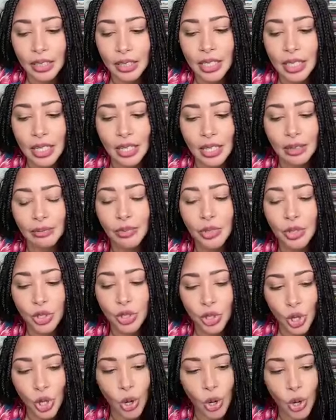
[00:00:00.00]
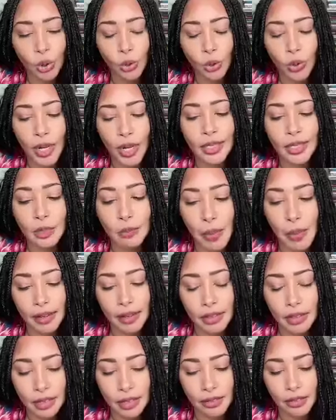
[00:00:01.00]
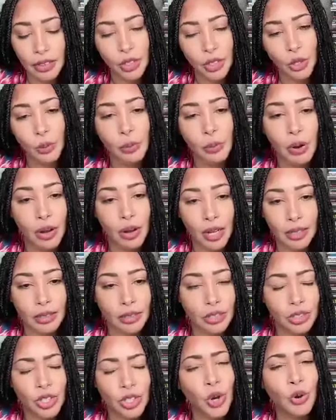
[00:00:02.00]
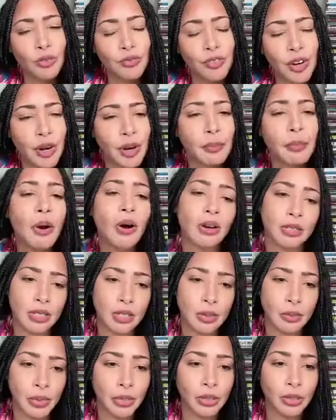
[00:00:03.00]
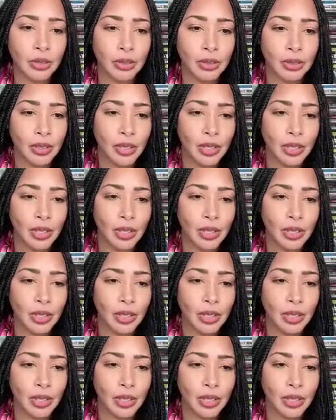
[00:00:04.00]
seem so expansive and so very possible.